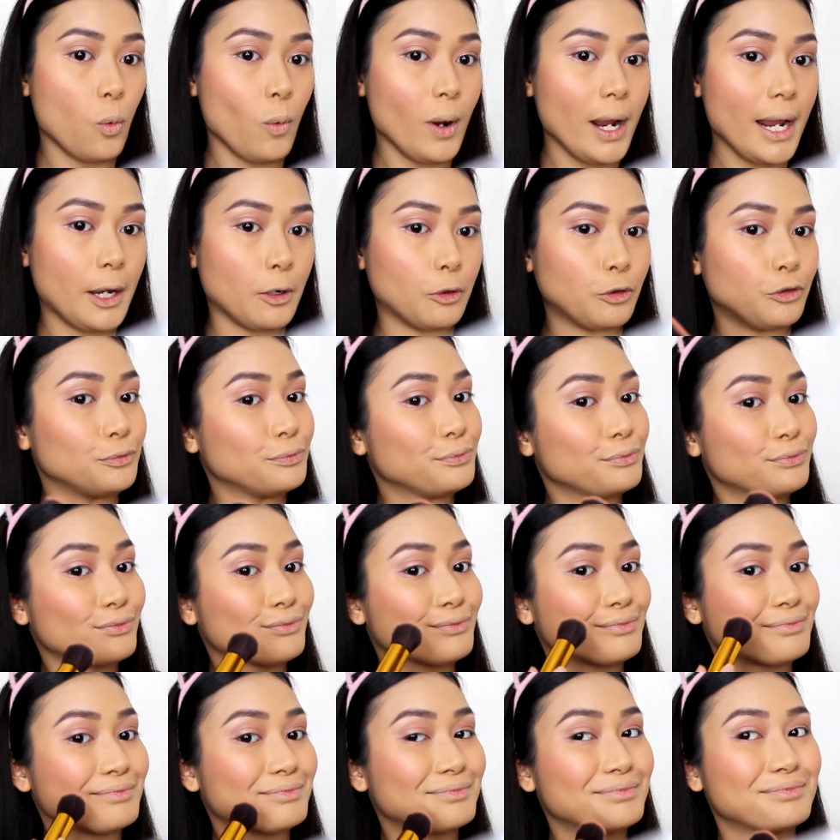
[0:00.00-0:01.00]
Wow.
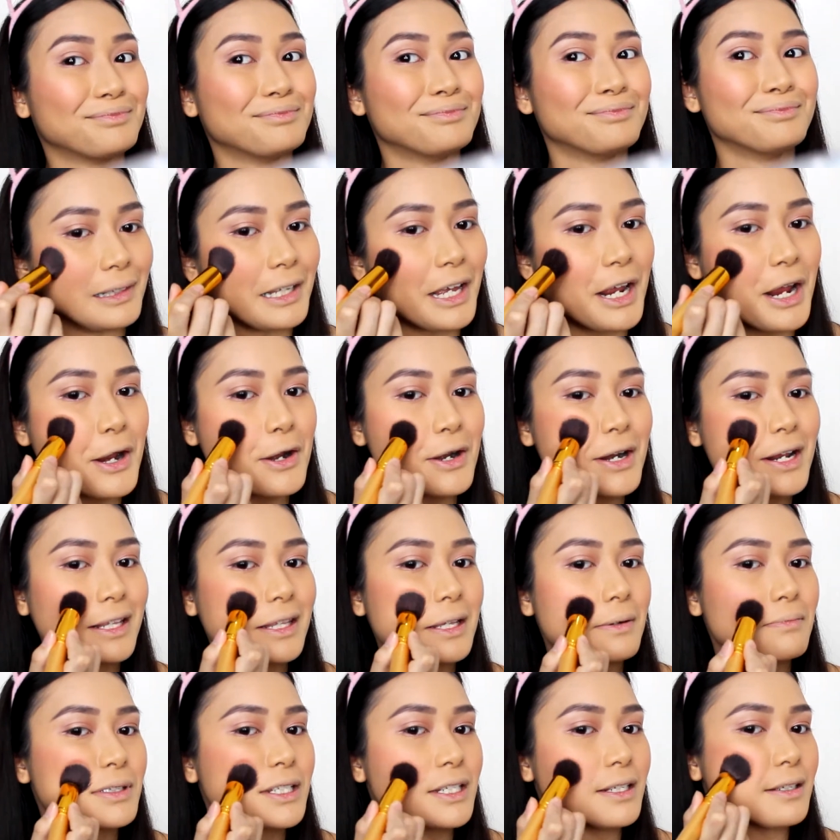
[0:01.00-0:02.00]
Layering
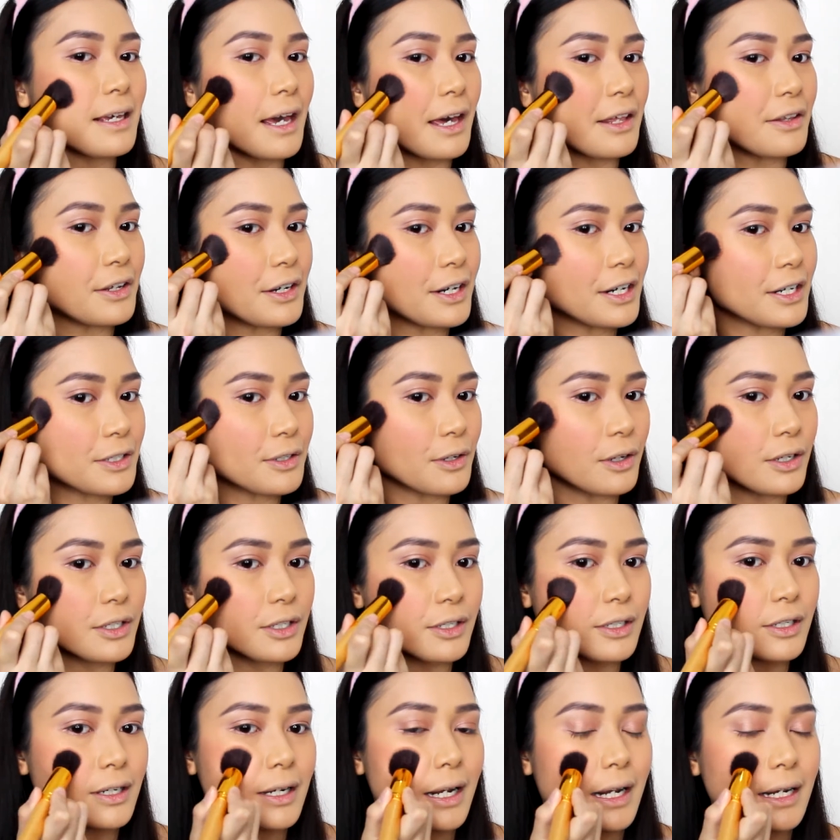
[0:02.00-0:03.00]
them together is
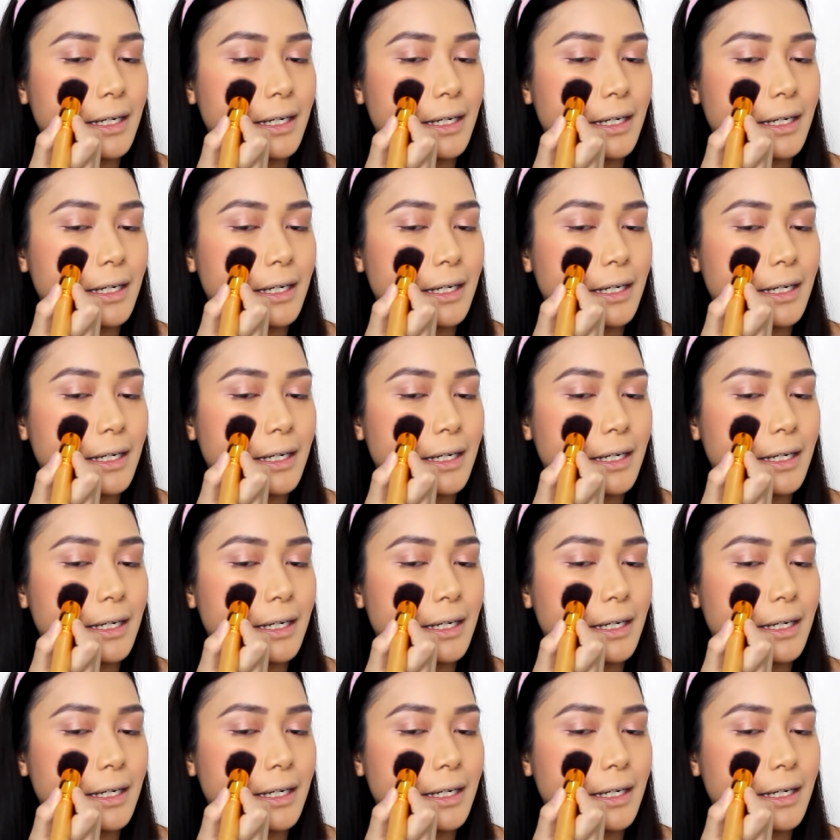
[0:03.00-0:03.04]
also a good